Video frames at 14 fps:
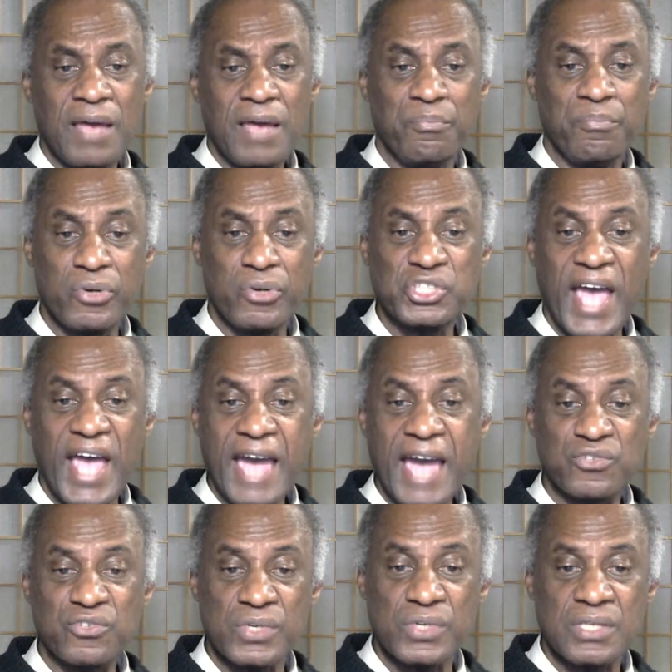British
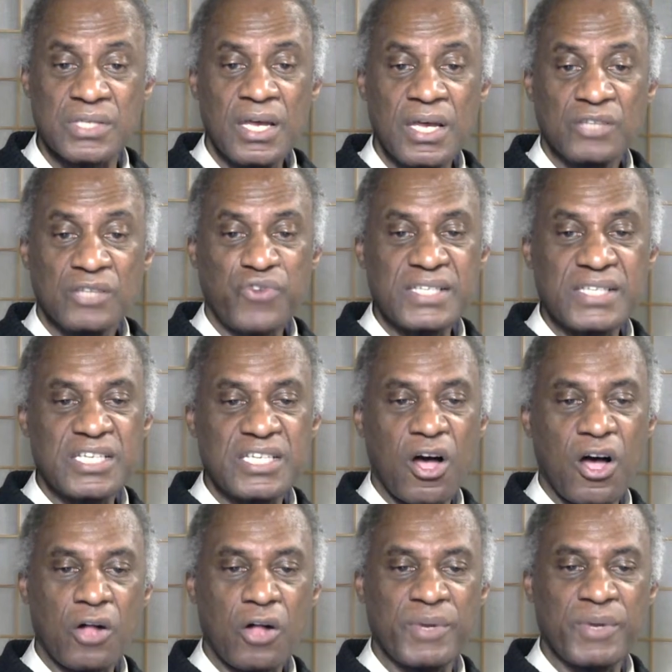actress Tracy
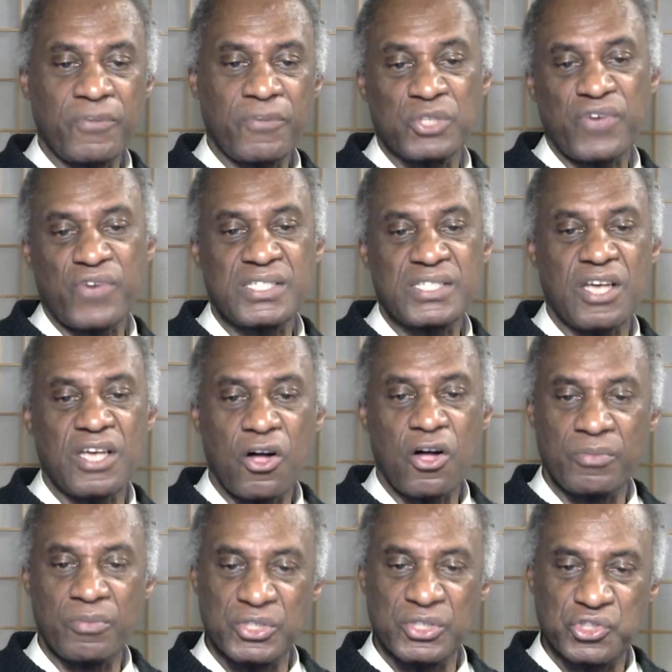Ullman from the Tracy
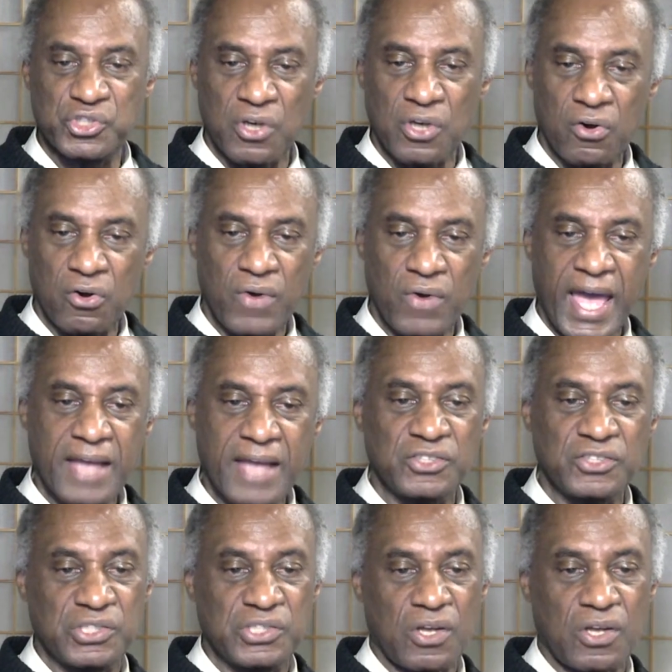Ullman Show, and
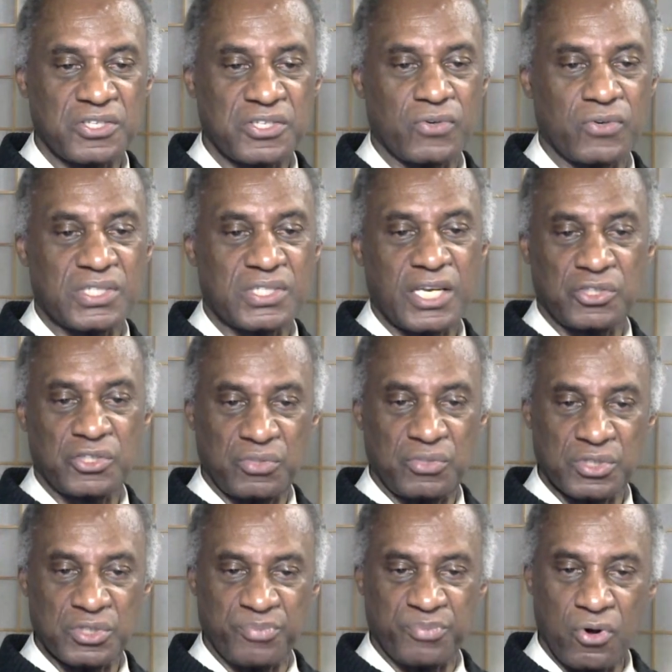she's also a singer. She
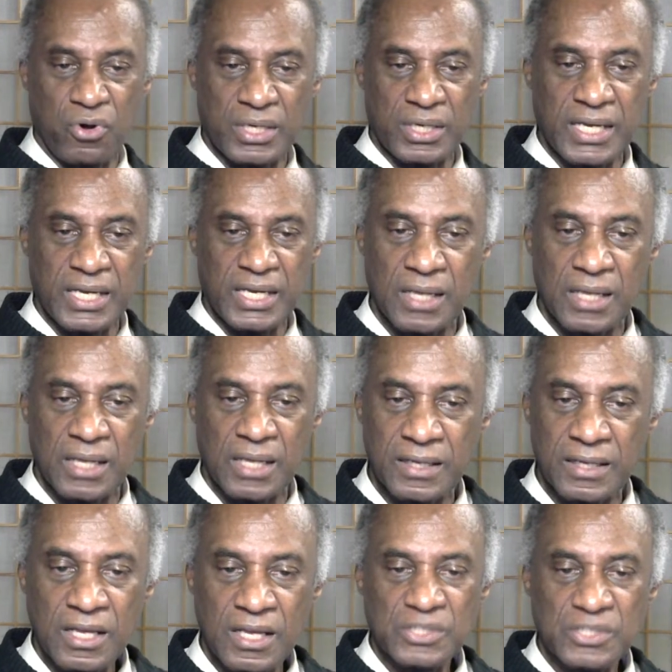was born in
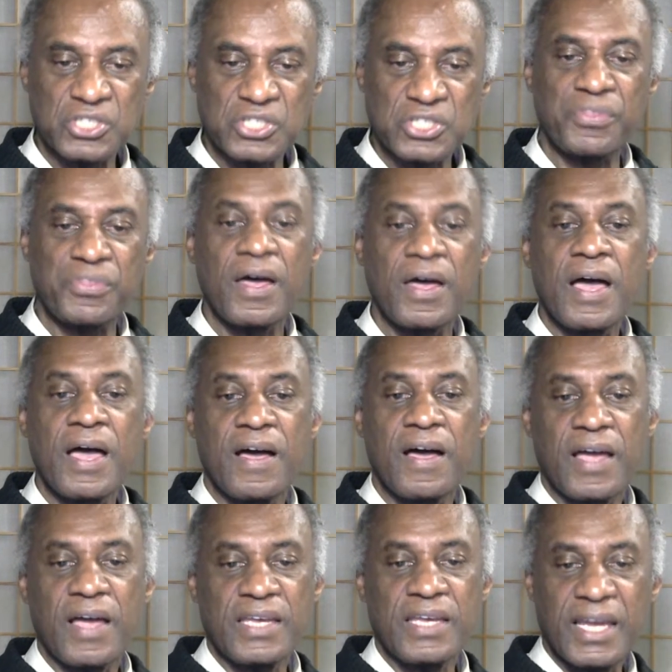Slough,
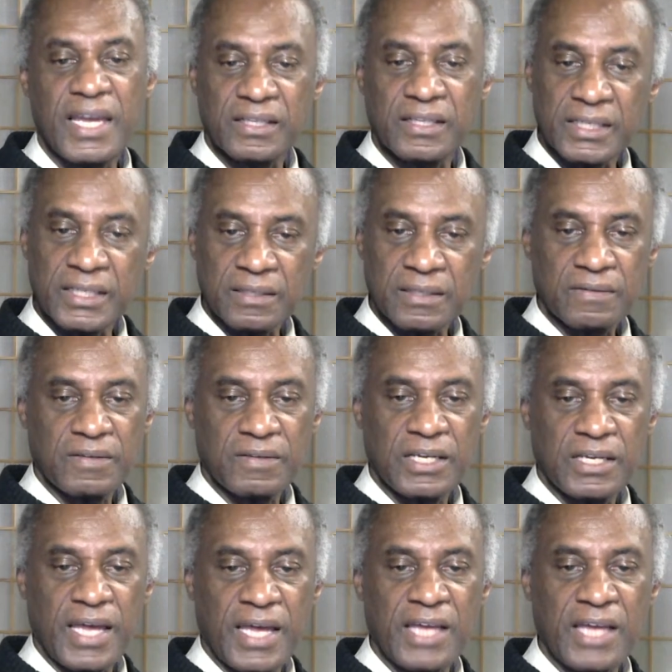England,
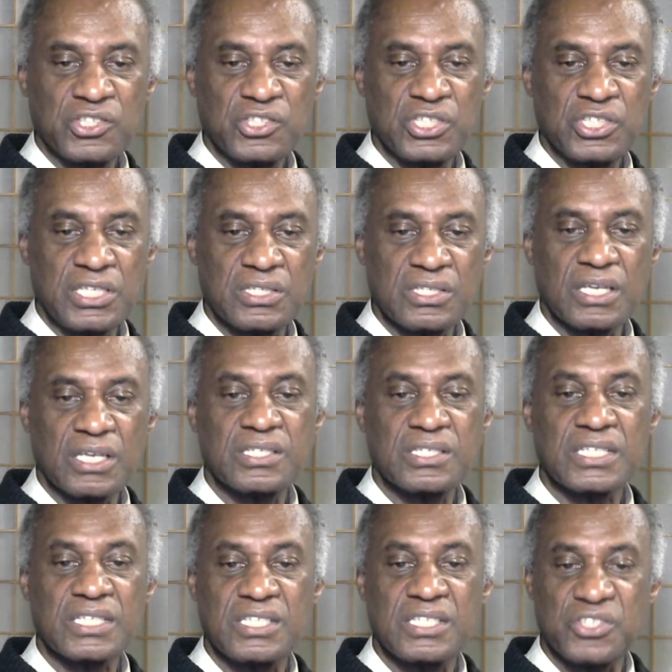and she's
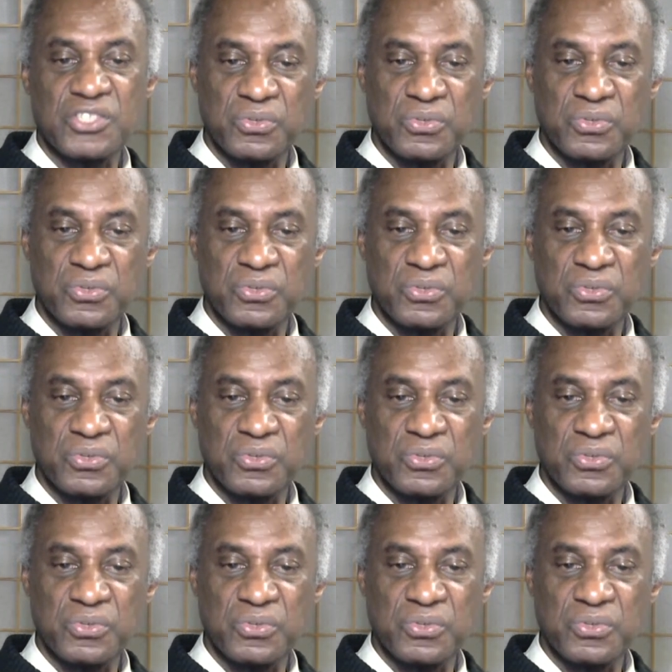62